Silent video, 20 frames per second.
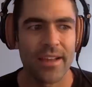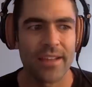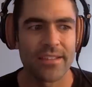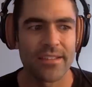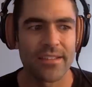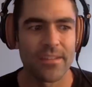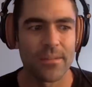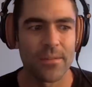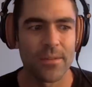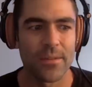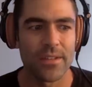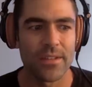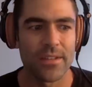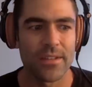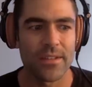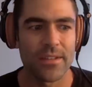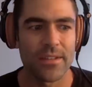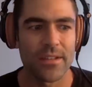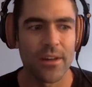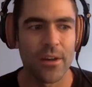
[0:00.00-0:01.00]
someone
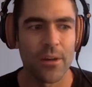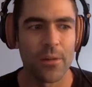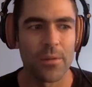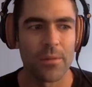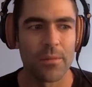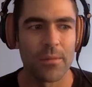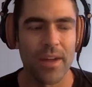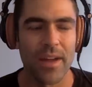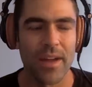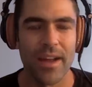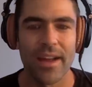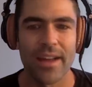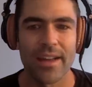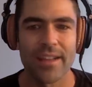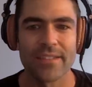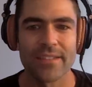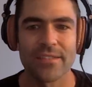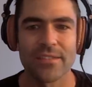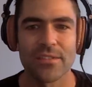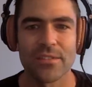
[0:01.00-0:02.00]
opened my
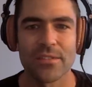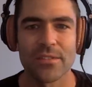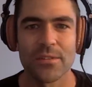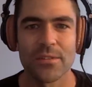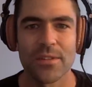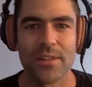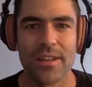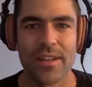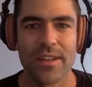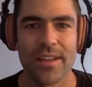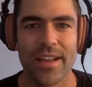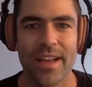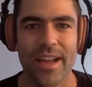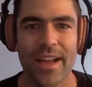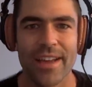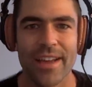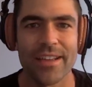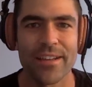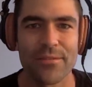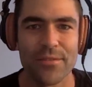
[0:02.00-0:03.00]
eyes to
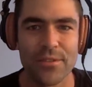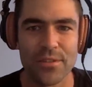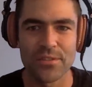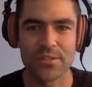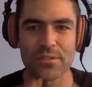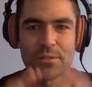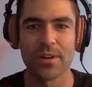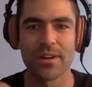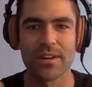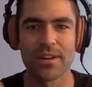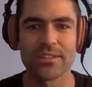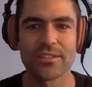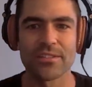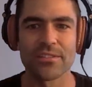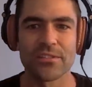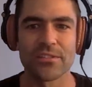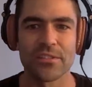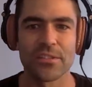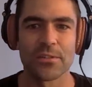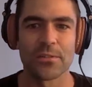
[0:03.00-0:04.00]
adding a few square
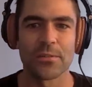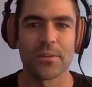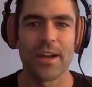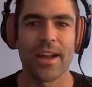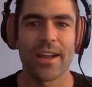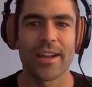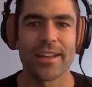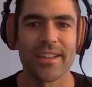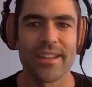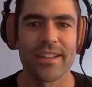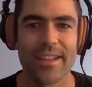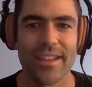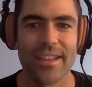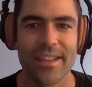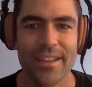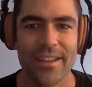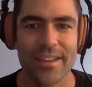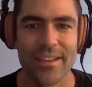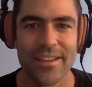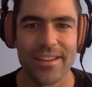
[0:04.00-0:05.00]
inches to your racket,
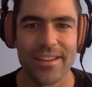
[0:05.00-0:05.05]
and